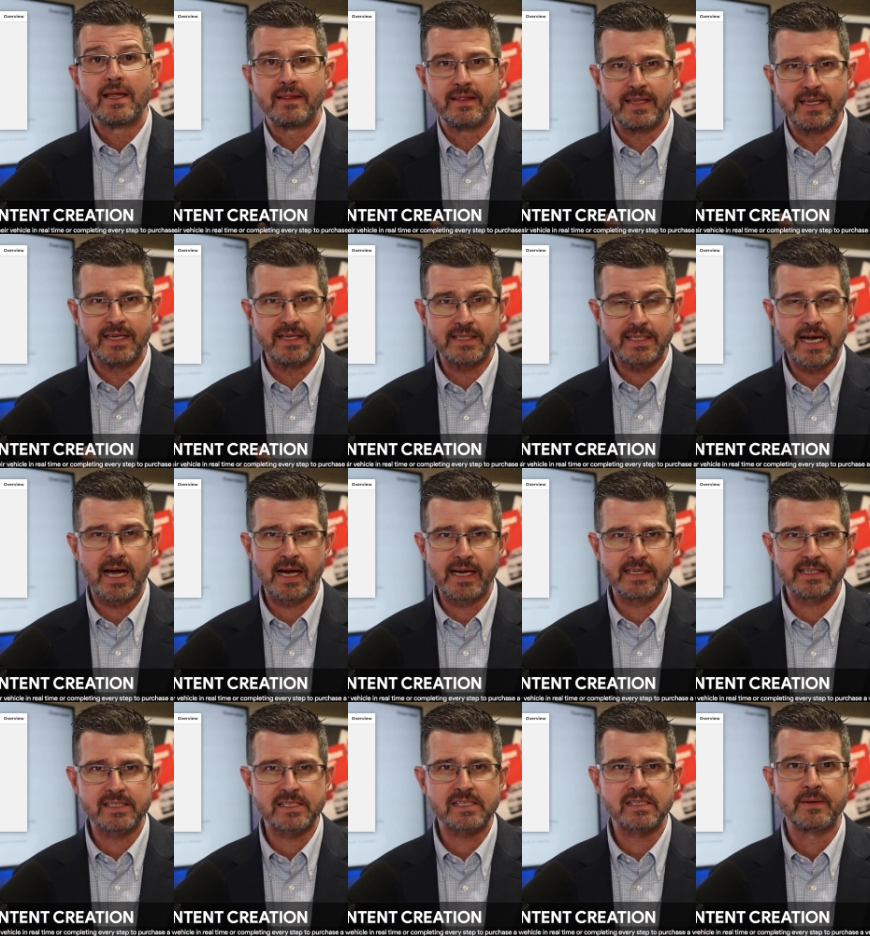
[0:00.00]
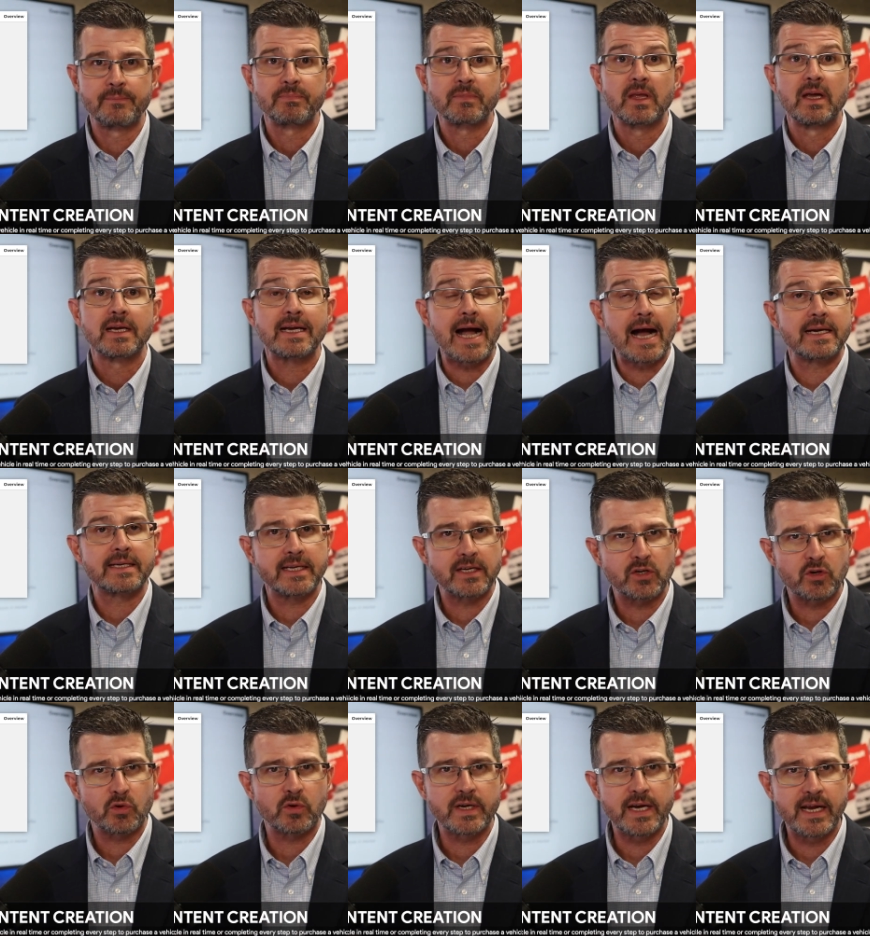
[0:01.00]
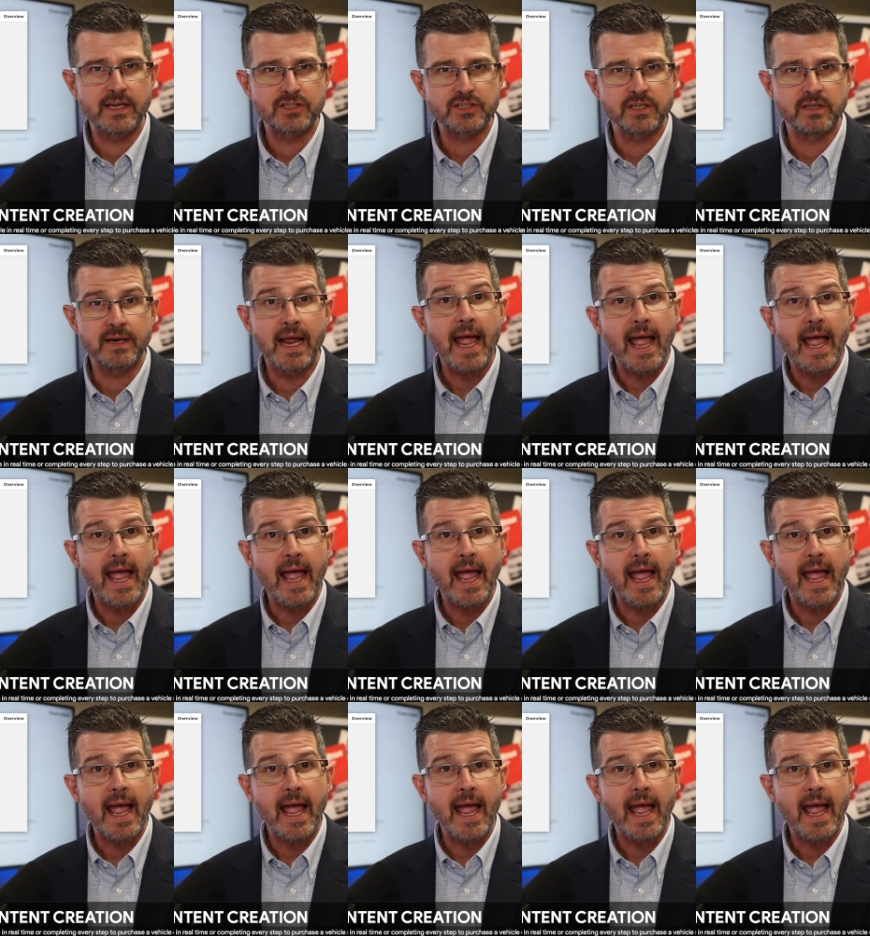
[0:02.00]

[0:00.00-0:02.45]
the intice content creation